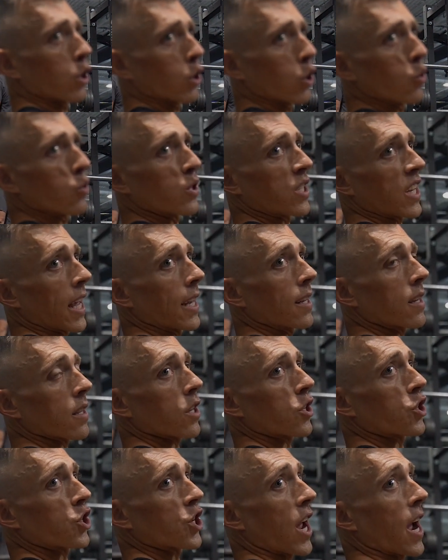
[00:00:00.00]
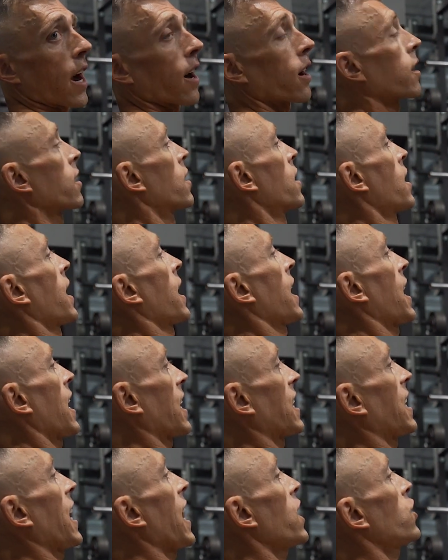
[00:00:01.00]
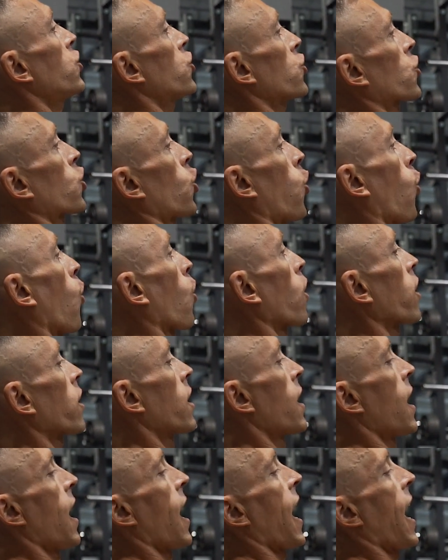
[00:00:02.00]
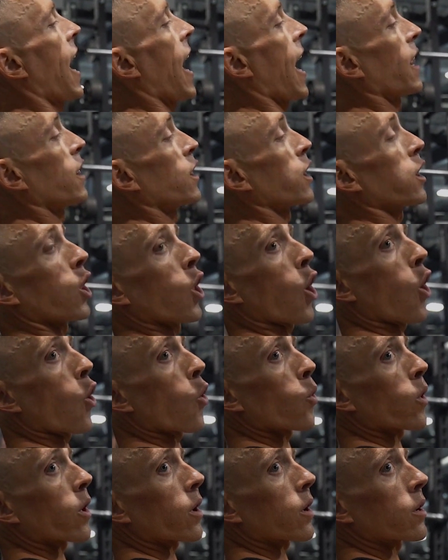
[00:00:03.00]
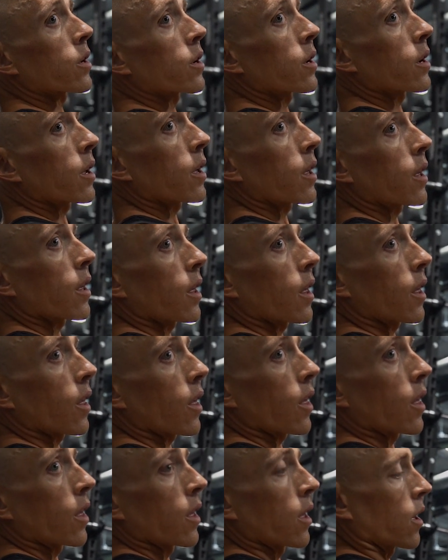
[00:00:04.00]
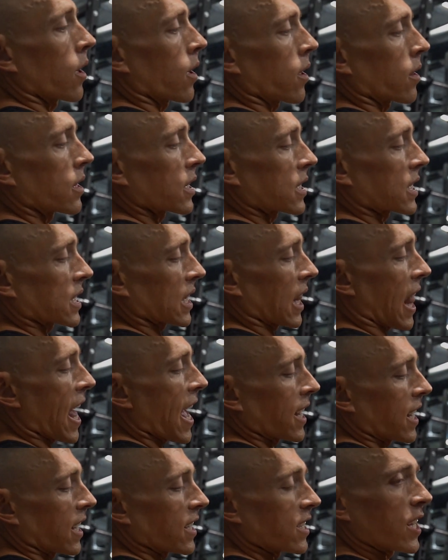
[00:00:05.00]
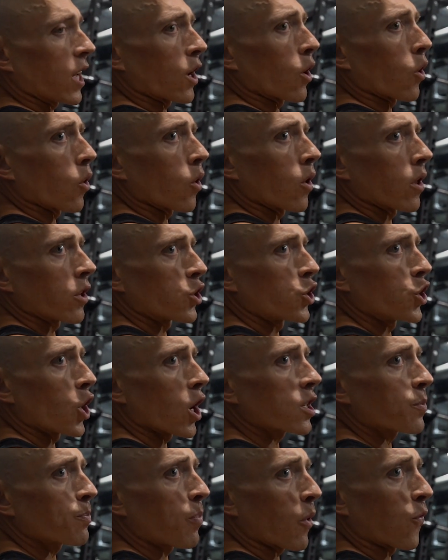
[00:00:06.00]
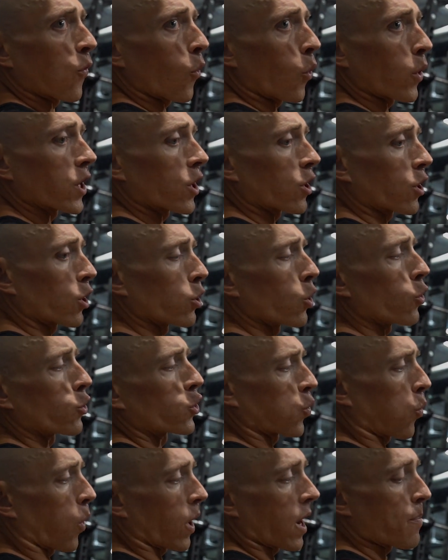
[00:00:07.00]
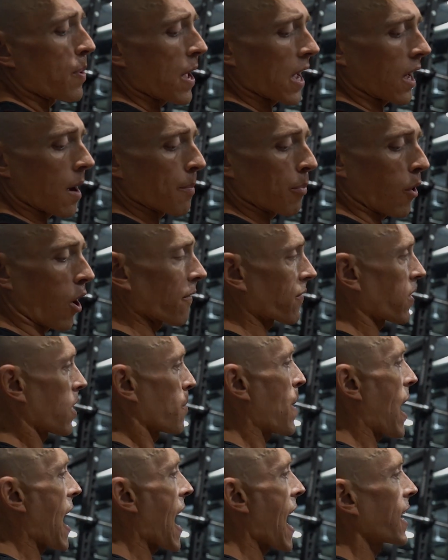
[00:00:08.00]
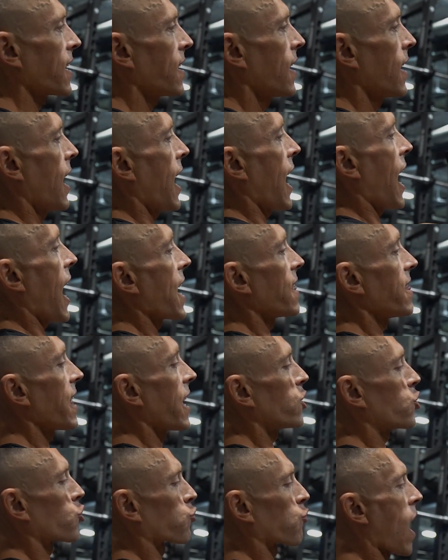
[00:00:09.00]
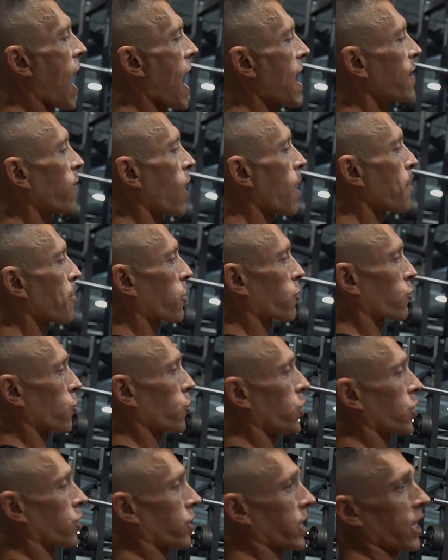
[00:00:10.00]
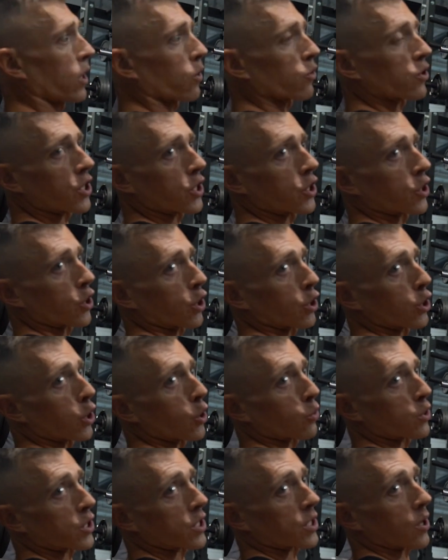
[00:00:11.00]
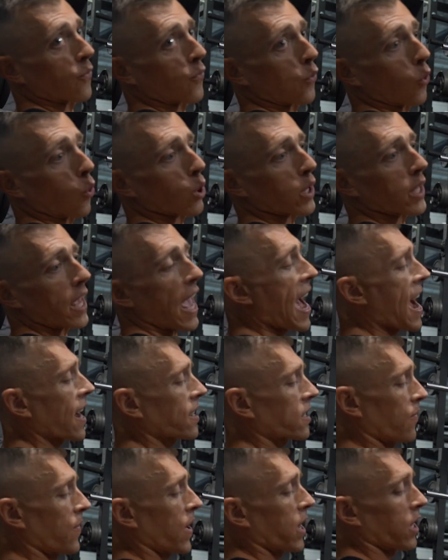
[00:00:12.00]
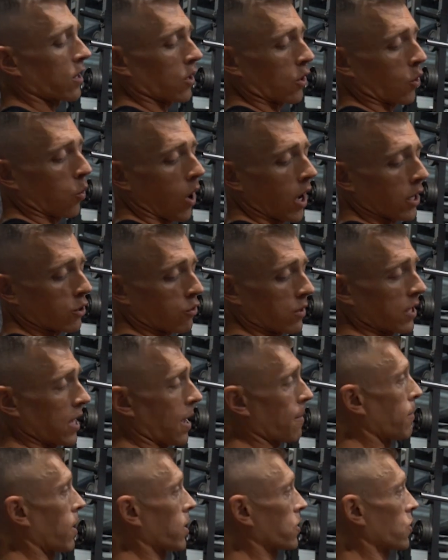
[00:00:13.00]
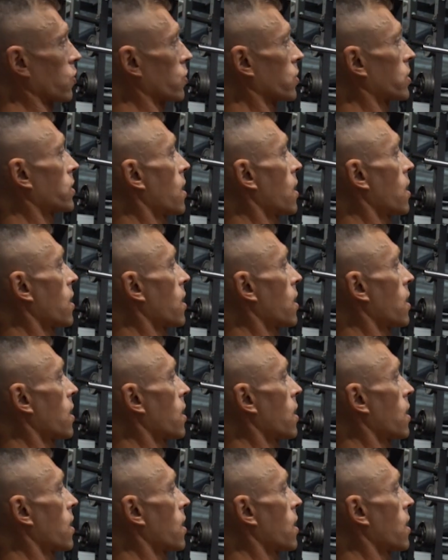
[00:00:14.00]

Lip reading: glutes into the chair, engage your core, and lower the sled until just before your glutes want to pick up off the pad, and then drive up through your heels and your glutes to fully activate your quadricep muscles.